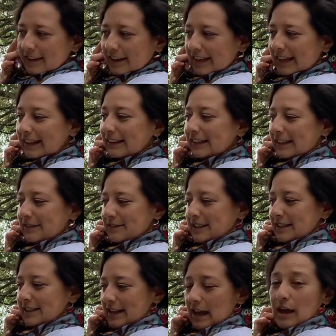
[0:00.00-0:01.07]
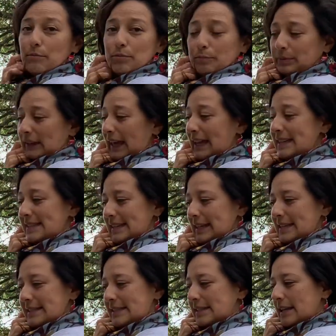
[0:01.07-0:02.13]
He lives in damp
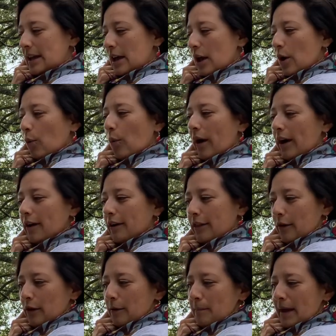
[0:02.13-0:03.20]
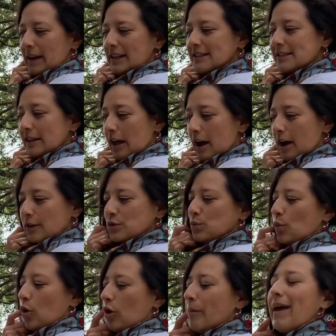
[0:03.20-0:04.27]
places where there are many slugs,
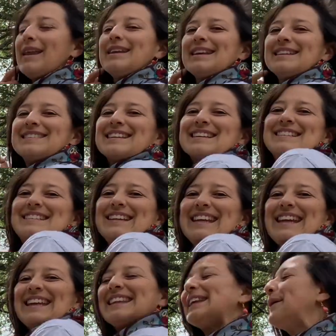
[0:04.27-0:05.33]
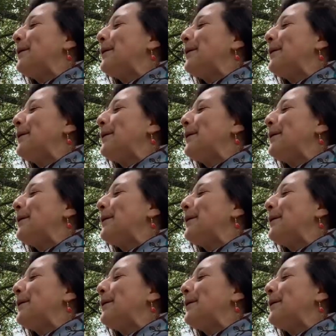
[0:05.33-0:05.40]
worms, and insects to eat.